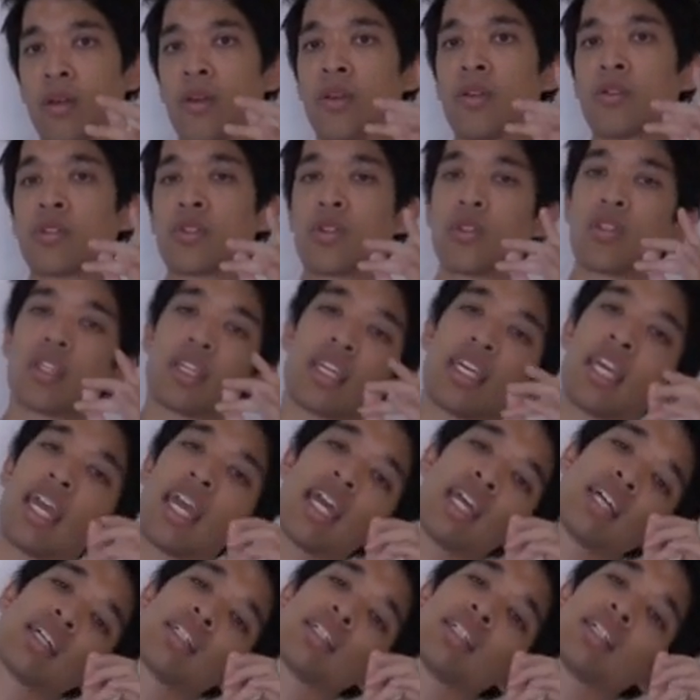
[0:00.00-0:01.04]
So the
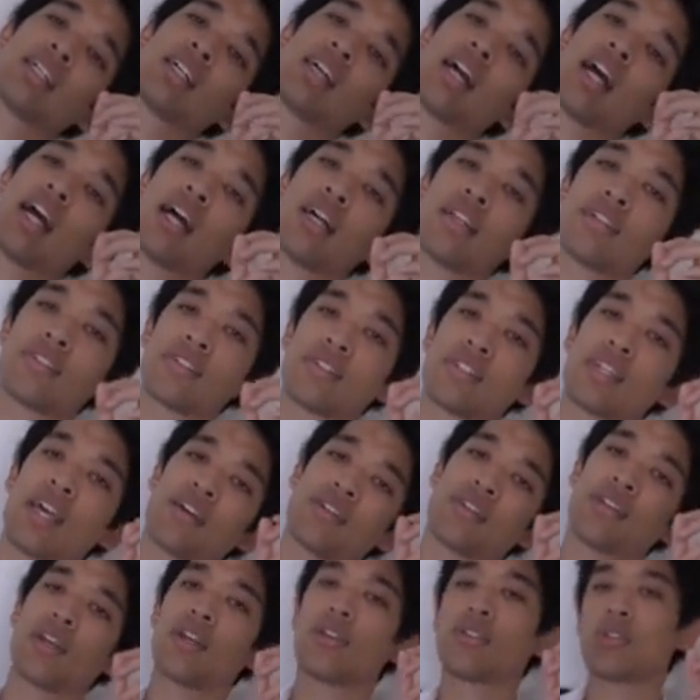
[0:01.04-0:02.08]
king
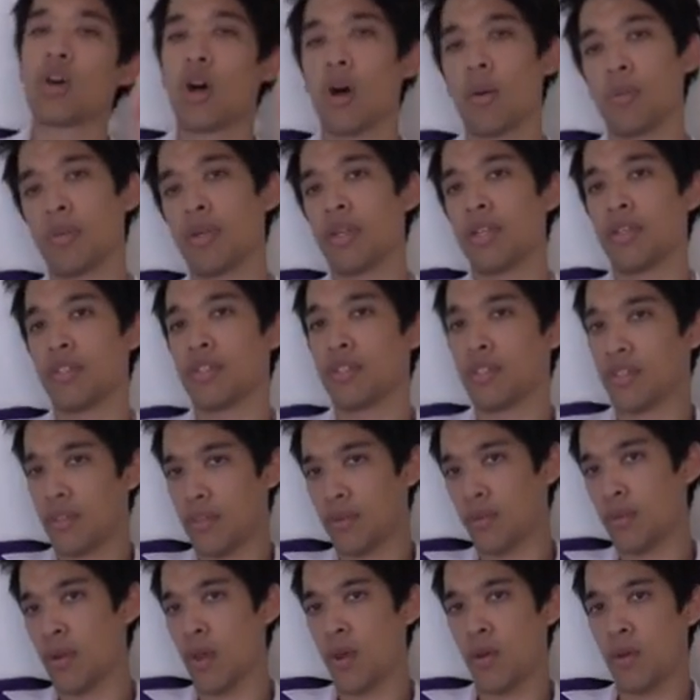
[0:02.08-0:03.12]
sat atop his
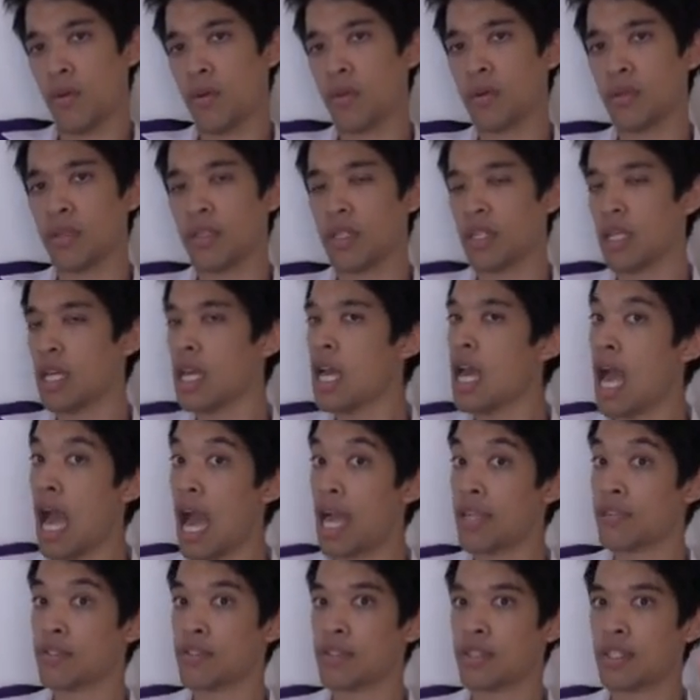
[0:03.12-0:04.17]
throne
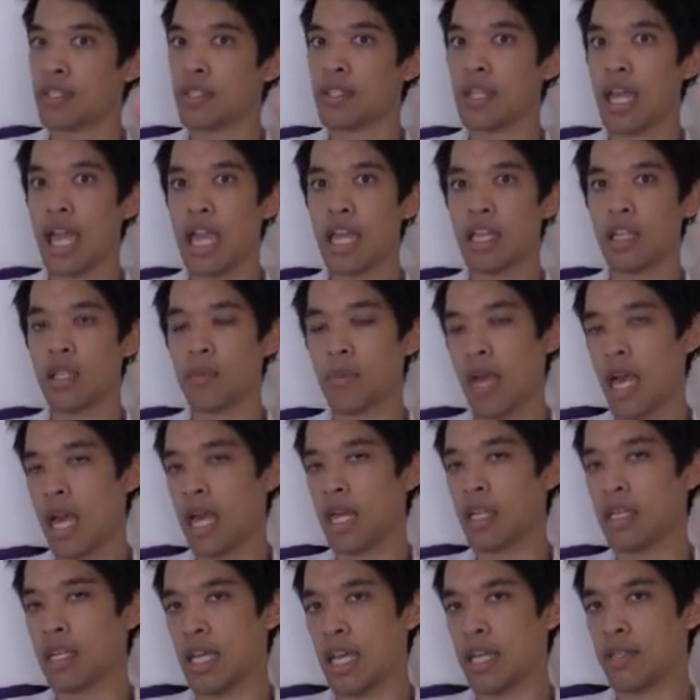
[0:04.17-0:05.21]
as the tailor
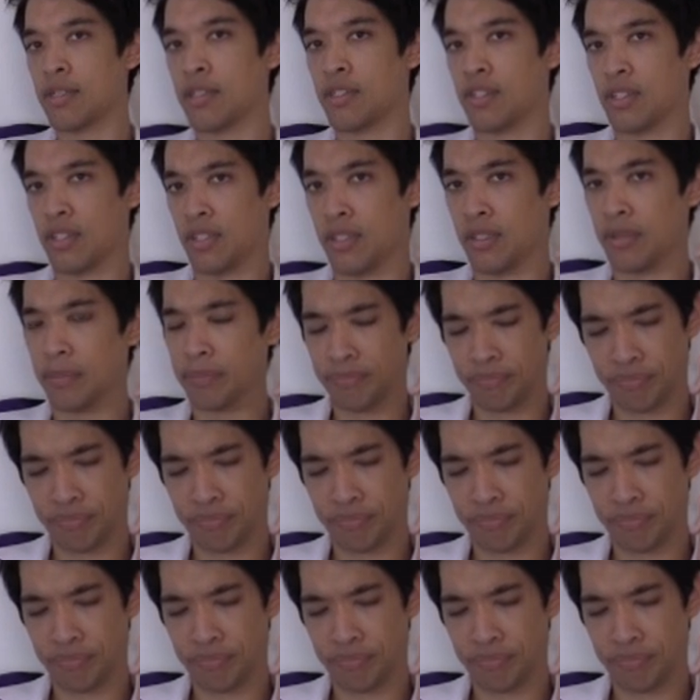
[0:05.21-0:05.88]
man entered.